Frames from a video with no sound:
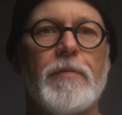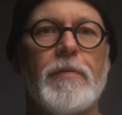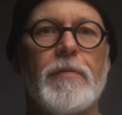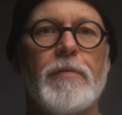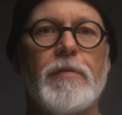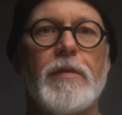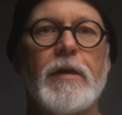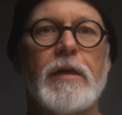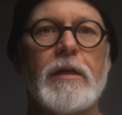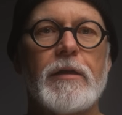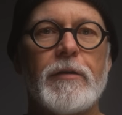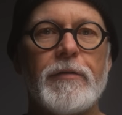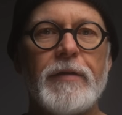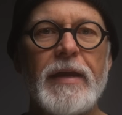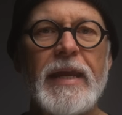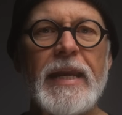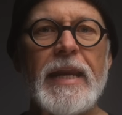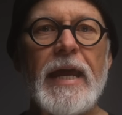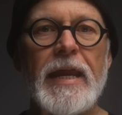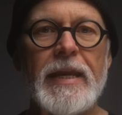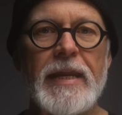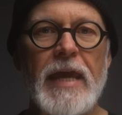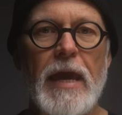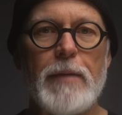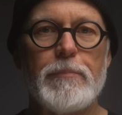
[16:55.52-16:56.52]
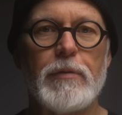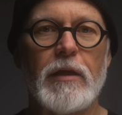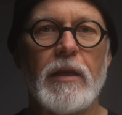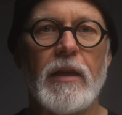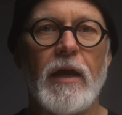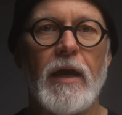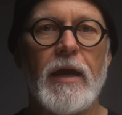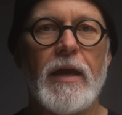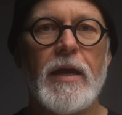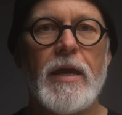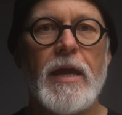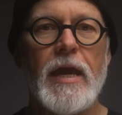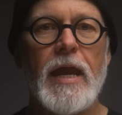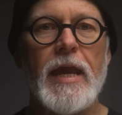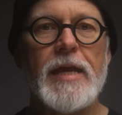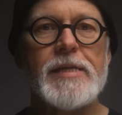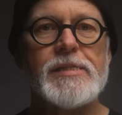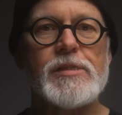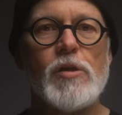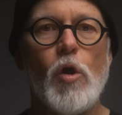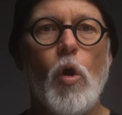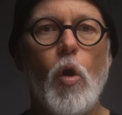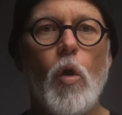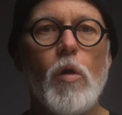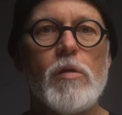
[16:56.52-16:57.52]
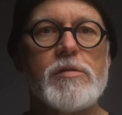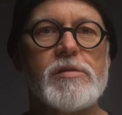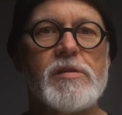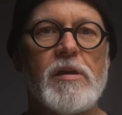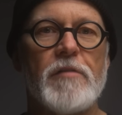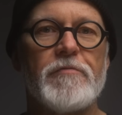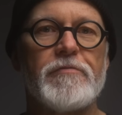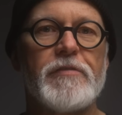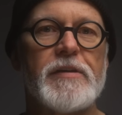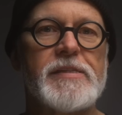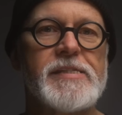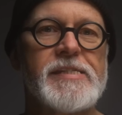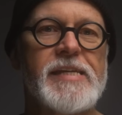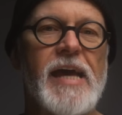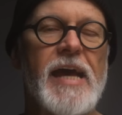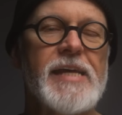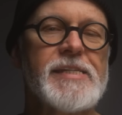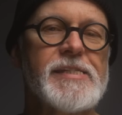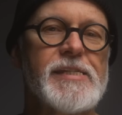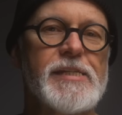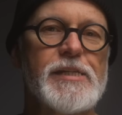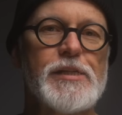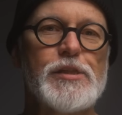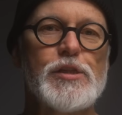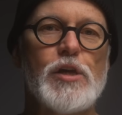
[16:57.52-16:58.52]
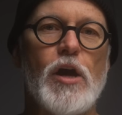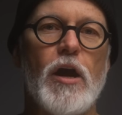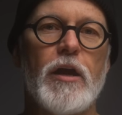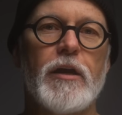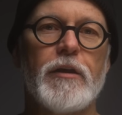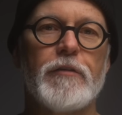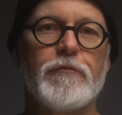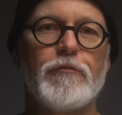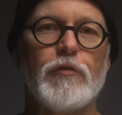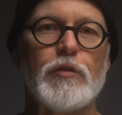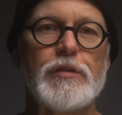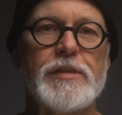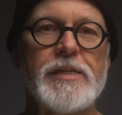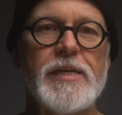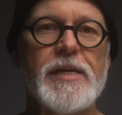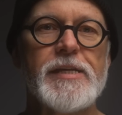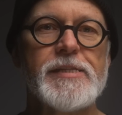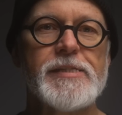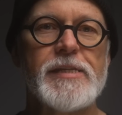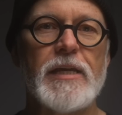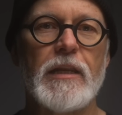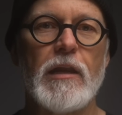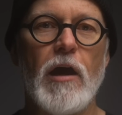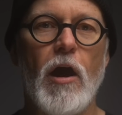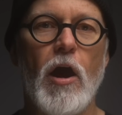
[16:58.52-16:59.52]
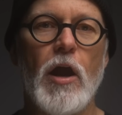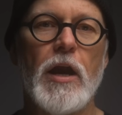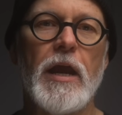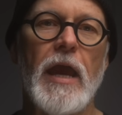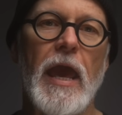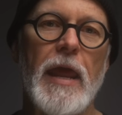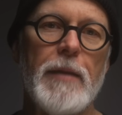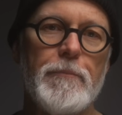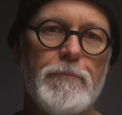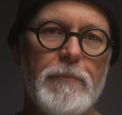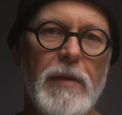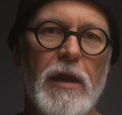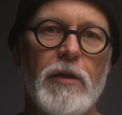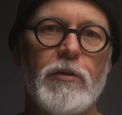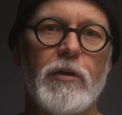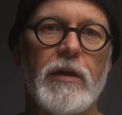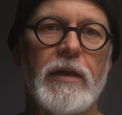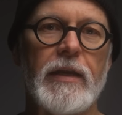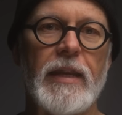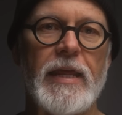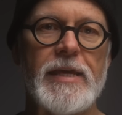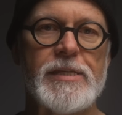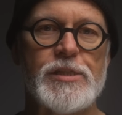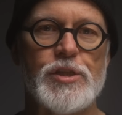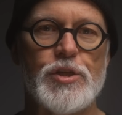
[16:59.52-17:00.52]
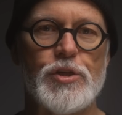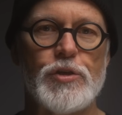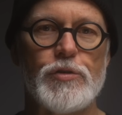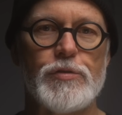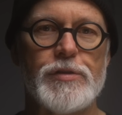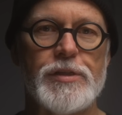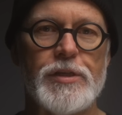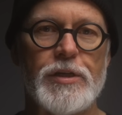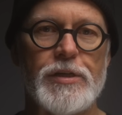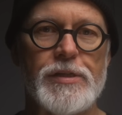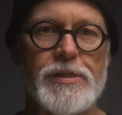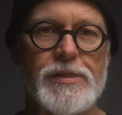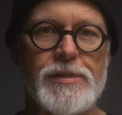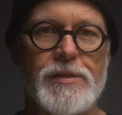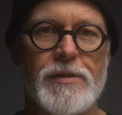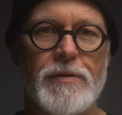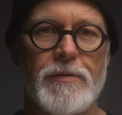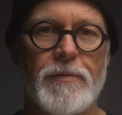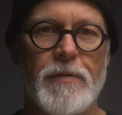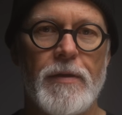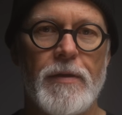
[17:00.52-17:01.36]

The Carina Nebula is also a fantastic target for DSLR and mirrorless shooters.